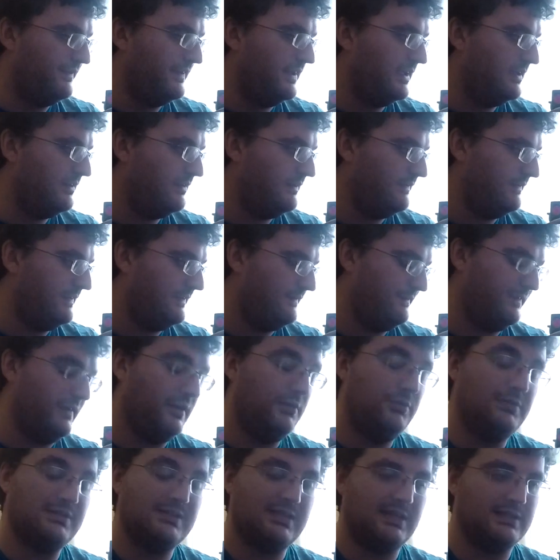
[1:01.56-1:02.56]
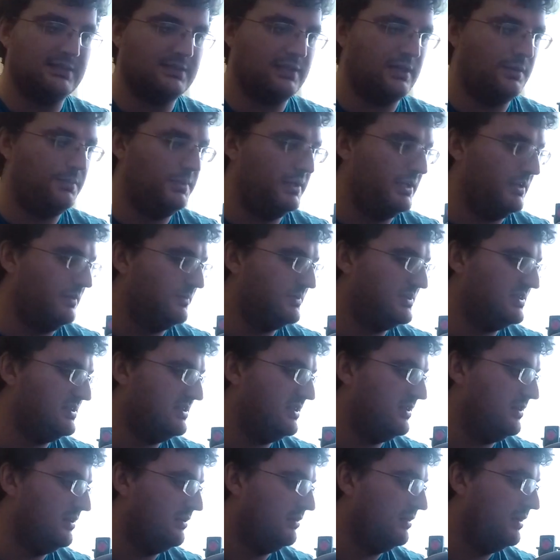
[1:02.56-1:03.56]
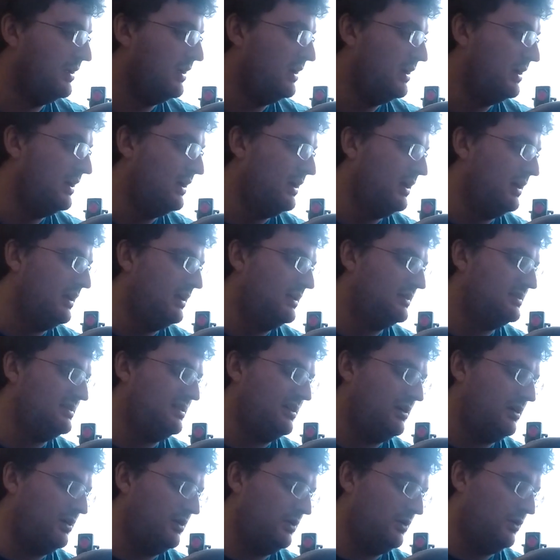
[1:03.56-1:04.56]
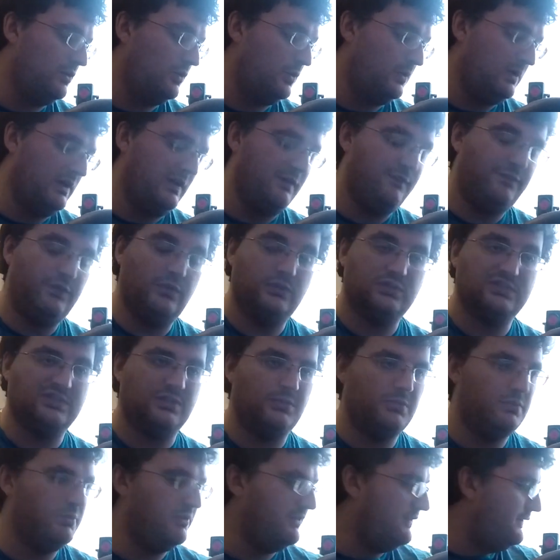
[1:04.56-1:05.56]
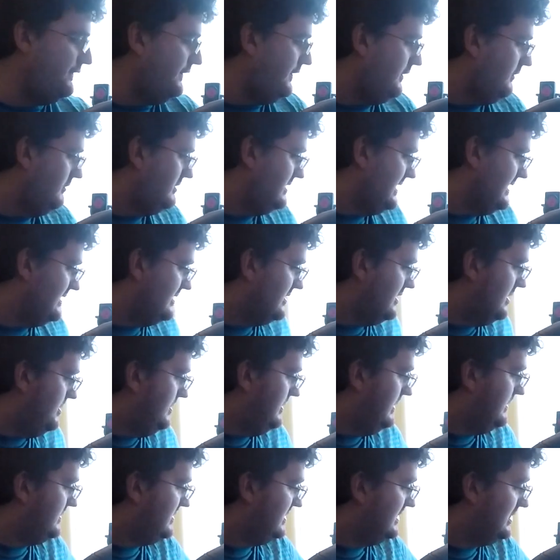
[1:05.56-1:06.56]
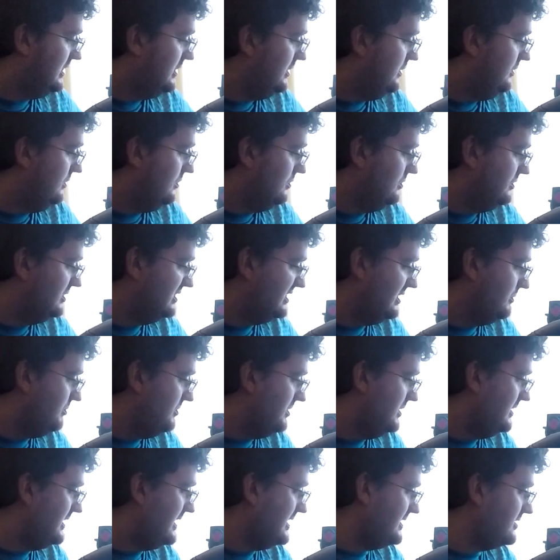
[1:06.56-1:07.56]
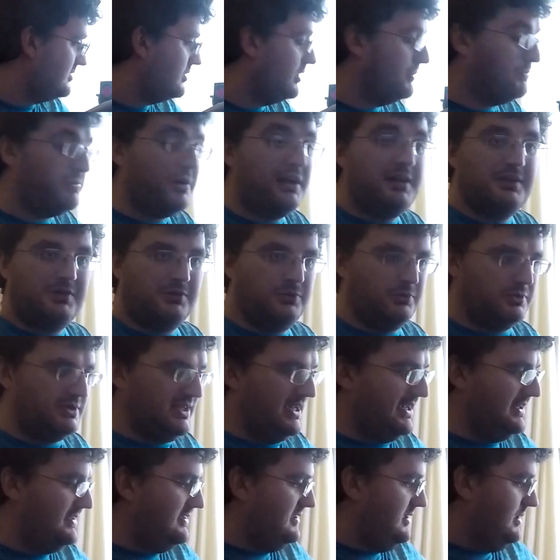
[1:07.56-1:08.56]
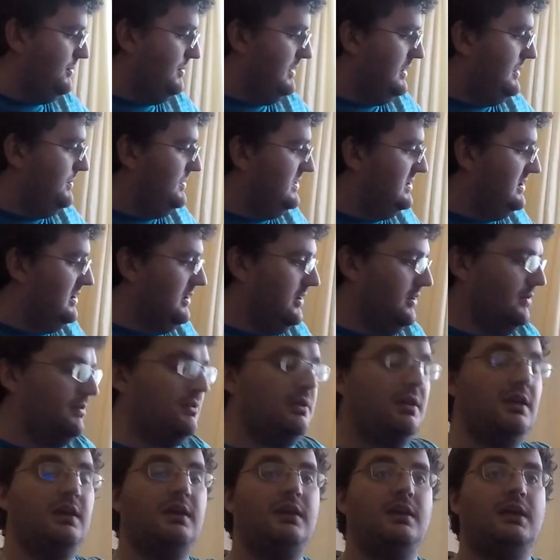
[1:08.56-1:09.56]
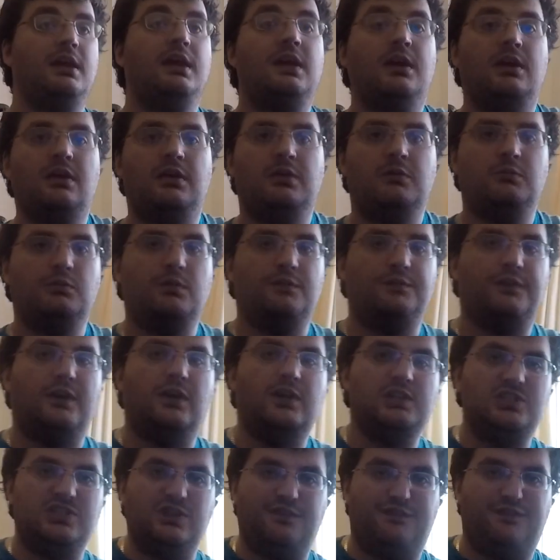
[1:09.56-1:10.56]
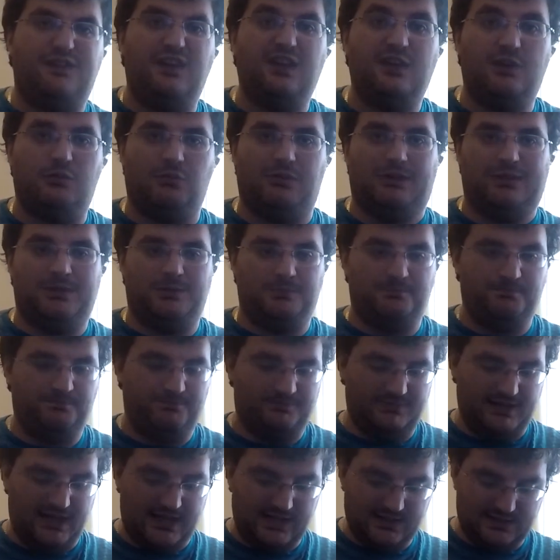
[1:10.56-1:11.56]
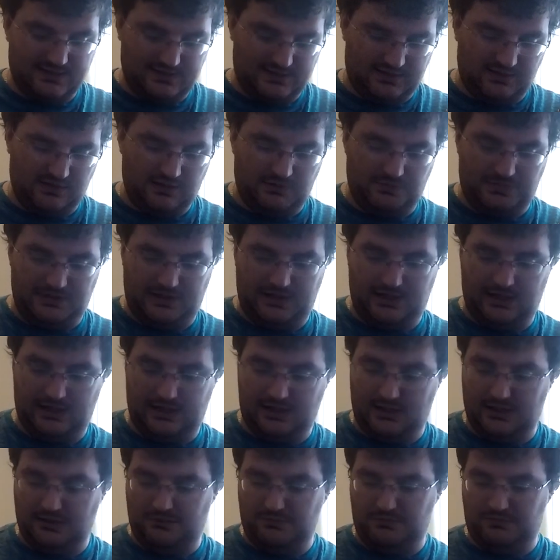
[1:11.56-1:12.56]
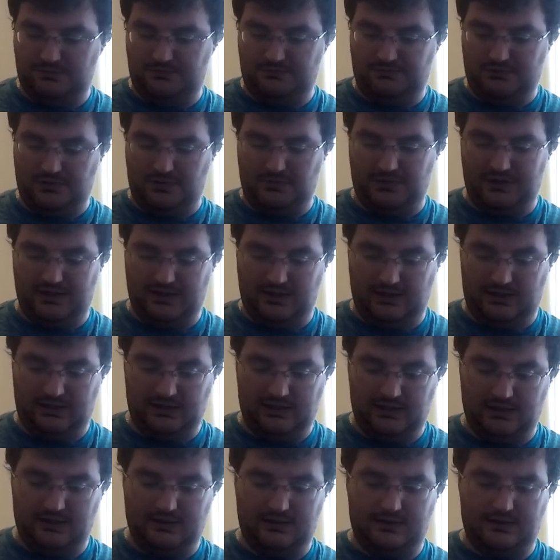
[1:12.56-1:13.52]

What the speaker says: a theory test coming up soon. So if you're someone with a theory test coming up soon, or someone that's got a practical test coming up soon, revise your theory. That's going to be probably